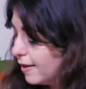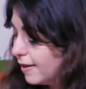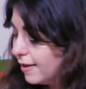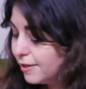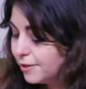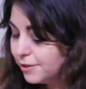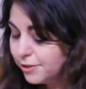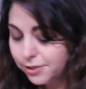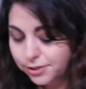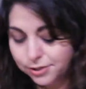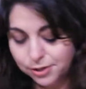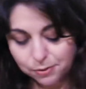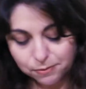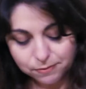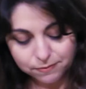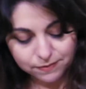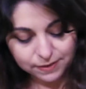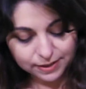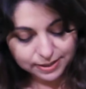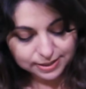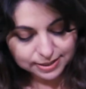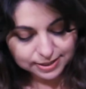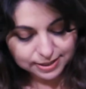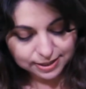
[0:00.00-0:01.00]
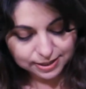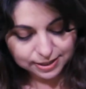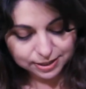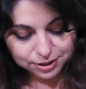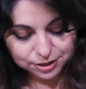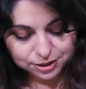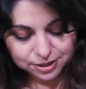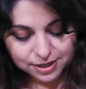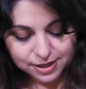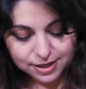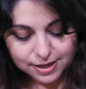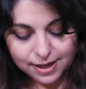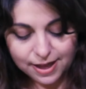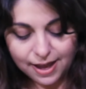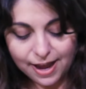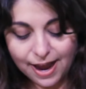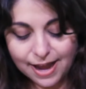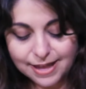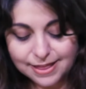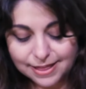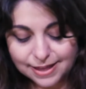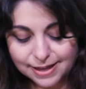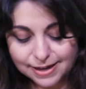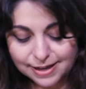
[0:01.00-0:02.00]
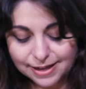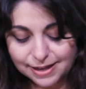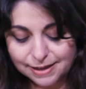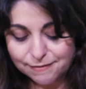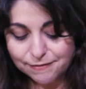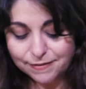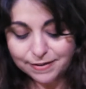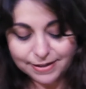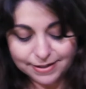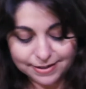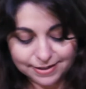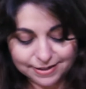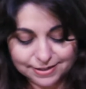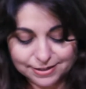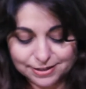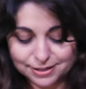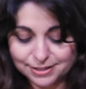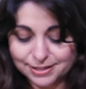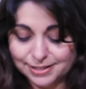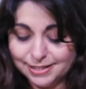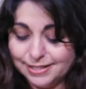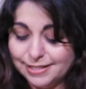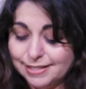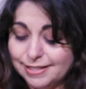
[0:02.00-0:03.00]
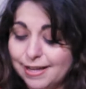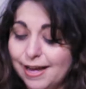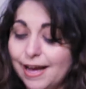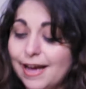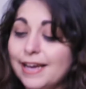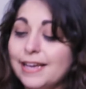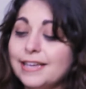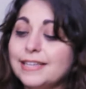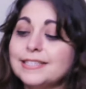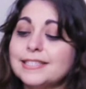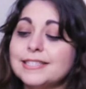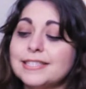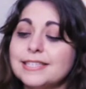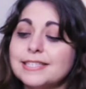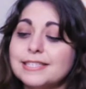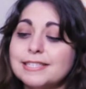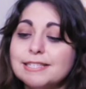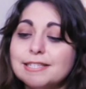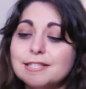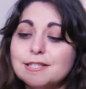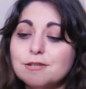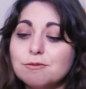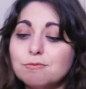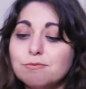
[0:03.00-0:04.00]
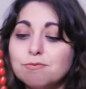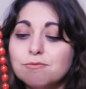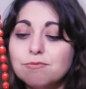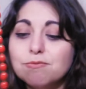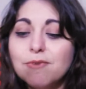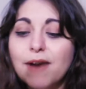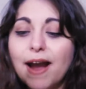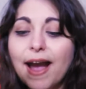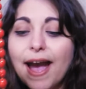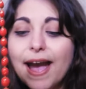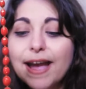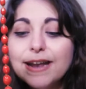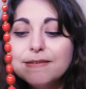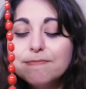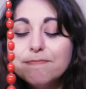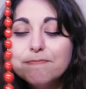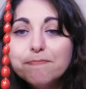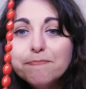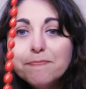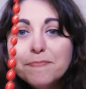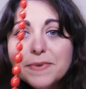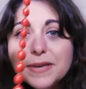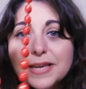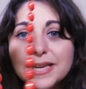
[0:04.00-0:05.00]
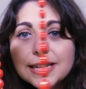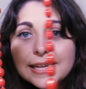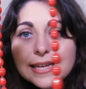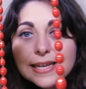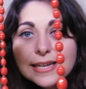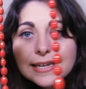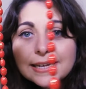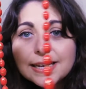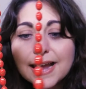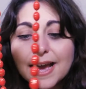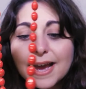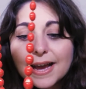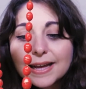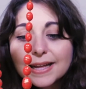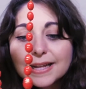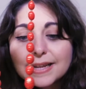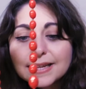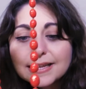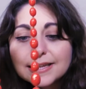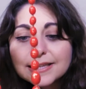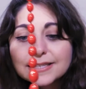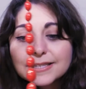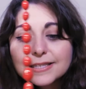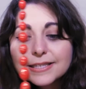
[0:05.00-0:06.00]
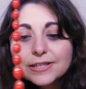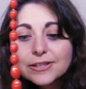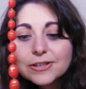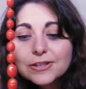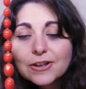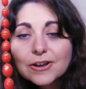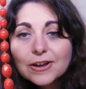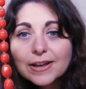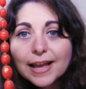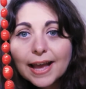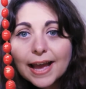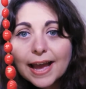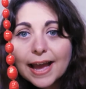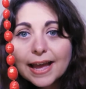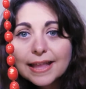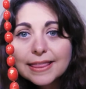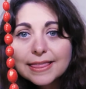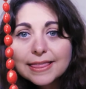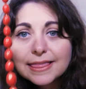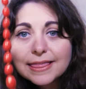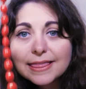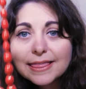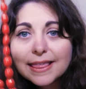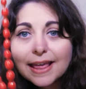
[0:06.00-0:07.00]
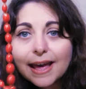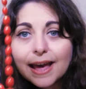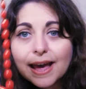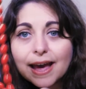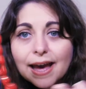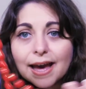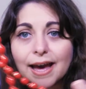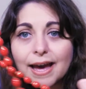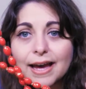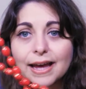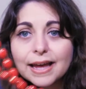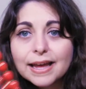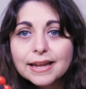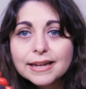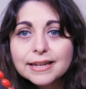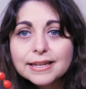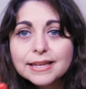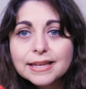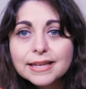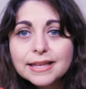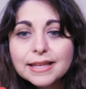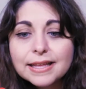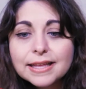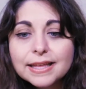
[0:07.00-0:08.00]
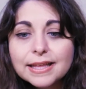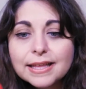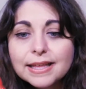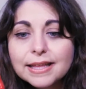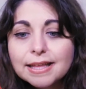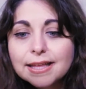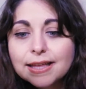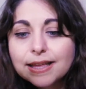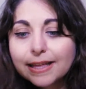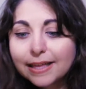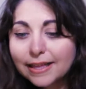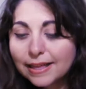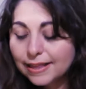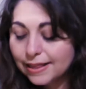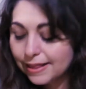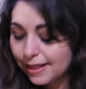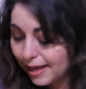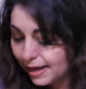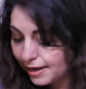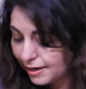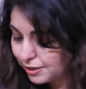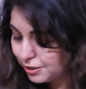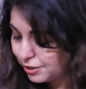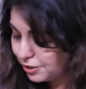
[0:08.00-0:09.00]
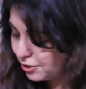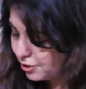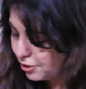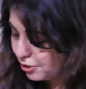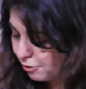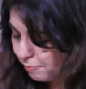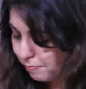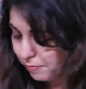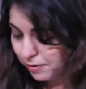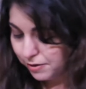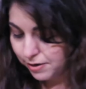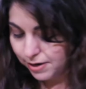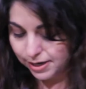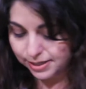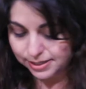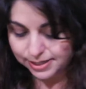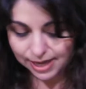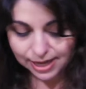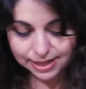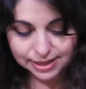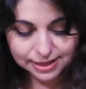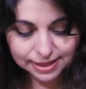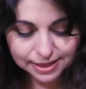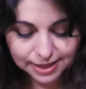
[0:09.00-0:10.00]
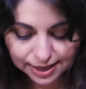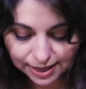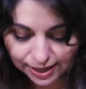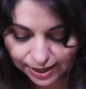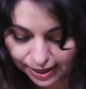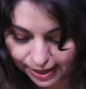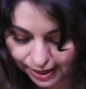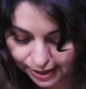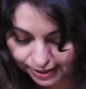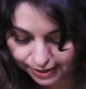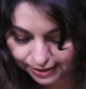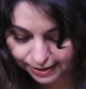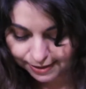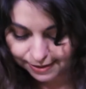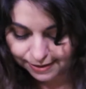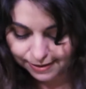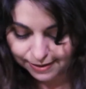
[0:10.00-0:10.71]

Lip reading: So vintage. And then even just as nice is this red beaded necklace. Look at that. That is super nice. And then